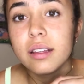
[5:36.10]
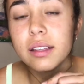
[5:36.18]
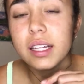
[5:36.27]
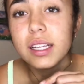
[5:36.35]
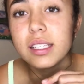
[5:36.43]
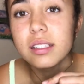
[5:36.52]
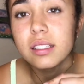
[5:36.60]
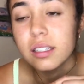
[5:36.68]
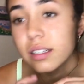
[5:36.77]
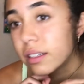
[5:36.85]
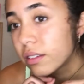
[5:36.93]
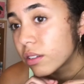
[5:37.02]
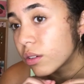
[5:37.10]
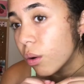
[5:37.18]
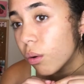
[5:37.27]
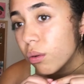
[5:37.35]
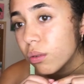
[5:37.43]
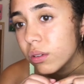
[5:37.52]
this
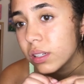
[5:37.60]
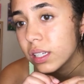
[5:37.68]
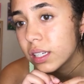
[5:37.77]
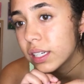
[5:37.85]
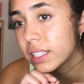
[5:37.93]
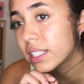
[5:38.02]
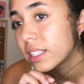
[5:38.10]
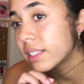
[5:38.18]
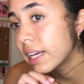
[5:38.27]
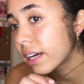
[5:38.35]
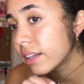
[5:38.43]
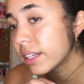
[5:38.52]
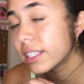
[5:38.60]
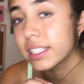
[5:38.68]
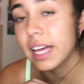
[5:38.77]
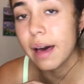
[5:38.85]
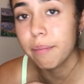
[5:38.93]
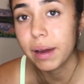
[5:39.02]
gold, it's this necklace
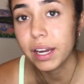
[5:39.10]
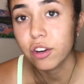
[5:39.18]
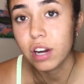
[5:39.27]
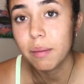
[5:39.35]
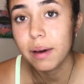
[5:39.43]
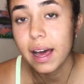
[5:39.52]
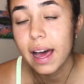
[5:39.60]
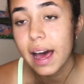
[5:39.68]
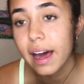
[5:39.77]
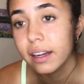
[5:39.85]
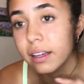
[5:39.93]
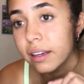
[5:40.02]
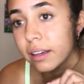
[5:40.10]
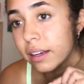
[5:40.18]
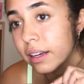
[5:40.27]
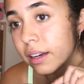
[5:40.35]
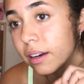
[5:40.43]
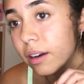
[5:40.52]
that my grandma had.
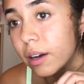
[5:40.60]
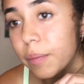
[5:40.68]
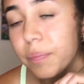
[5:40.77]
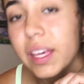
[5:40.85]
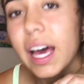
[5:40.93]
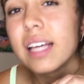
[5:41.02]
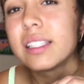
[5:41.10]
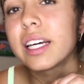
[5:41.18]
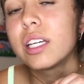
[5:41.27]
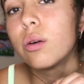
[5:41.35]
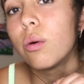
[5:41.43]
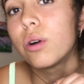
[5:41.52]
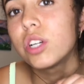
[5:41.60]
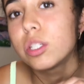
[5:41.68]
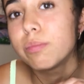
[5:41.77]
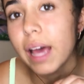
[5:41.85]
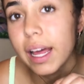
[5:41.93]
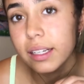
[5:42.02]
Um, it has like an orange
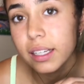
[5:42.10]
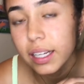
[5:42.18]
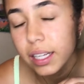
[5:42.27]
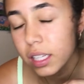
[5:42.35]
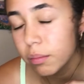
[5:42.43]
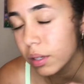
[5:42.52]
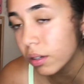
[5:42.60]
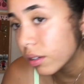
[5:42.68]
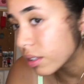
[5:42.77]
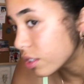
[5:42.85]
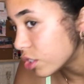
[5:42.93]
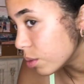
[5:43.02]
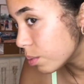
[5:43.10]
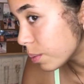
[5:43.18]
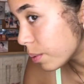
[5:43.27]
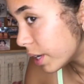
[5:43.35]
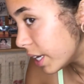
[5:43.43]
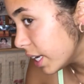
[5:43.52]
pendant in the middle, it's super
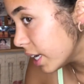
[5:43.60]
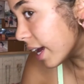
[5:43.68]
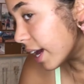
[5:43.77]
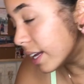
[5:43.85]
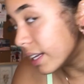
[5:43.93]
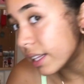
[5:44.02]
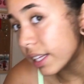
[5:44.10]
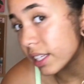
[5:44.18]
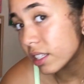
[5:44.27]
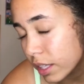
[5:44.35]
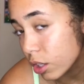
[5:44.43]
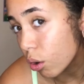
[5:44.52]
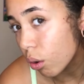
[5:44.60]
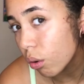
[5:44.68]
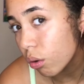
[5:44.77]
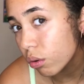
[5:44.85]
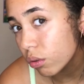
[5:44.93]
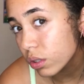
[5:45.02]
pretty. And these
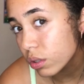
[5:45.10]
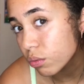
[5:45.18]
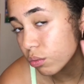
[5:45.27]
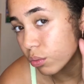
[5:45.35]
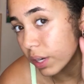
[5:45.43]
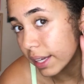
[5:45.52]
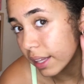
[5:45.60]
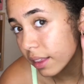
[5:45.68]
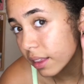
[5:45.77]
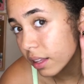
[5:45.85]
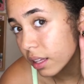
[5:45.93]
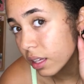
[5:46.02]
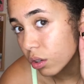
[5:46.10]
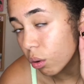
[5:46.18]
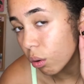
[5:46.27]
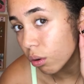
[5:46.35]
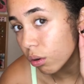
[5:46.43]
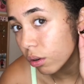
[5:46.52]
gold with
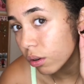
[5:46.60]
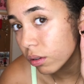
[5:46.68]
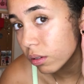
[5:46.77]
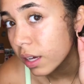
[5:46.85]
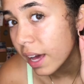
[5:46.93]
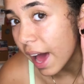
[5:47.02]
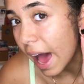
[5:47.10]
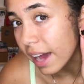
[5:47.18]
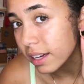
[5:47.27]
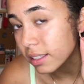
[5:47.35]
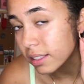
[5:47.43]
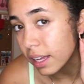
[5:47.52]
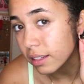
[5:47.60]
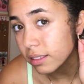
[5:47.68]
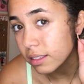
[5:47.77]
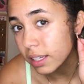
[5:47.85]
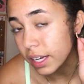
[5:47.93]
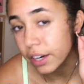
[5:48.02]
coral
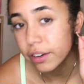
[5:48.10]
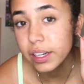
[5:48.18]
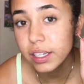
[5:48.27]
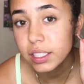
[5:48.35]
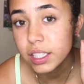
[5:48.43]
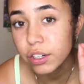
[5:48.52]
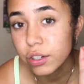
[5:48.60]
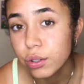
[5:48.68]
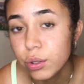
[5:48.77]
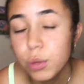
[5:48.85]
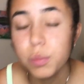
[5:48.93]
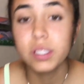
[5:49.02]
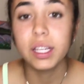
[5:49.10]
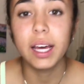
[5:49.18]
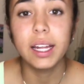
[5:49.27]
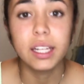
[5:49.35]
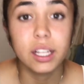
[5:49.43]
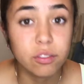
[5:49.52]
accents earrings, they're hoops,
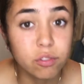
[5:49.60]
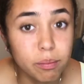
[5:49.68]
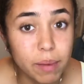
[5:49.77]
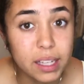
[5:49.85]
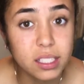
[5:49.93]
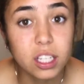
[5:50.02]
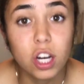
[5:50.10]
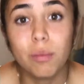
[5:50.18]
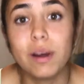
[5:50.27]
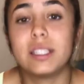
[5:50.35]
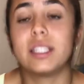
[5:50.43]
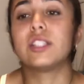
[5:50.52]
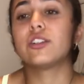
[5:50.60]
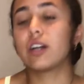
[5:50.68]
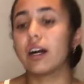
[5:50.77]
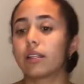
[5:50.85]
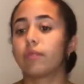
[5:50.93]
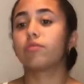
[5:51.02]
and they're from Mexico. My sister
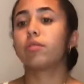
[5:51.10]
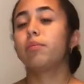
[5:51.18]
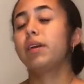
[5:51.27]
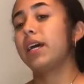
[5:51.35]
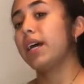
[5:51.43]
got them for me.